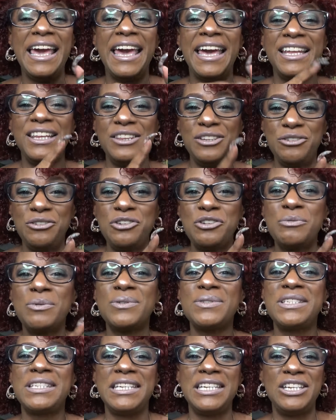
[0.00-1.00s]
and NueNew
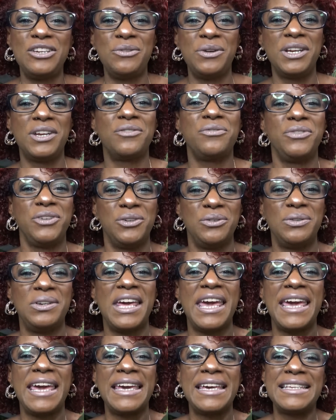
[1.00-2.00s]
will see you in a few
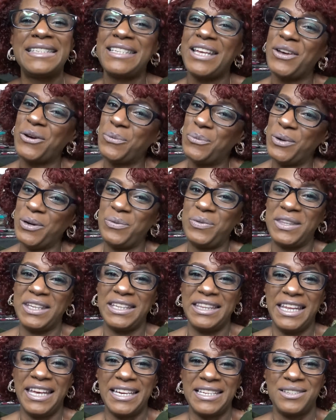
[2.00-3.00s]
days with the
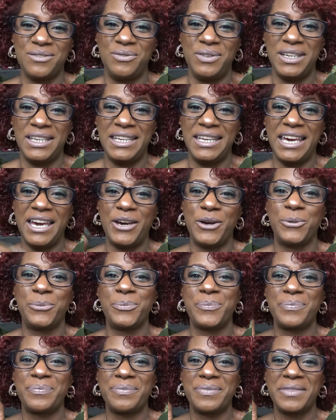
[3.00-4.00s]
next video.
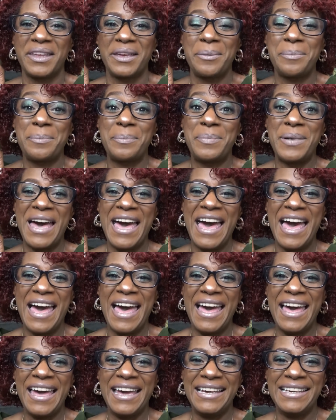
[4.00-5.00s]

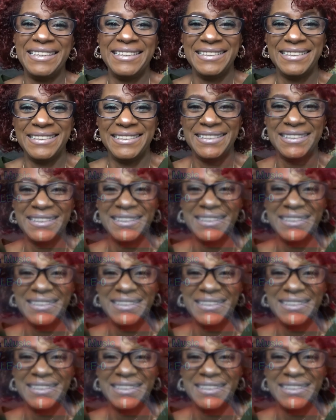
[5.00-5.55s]
Bye. Girl,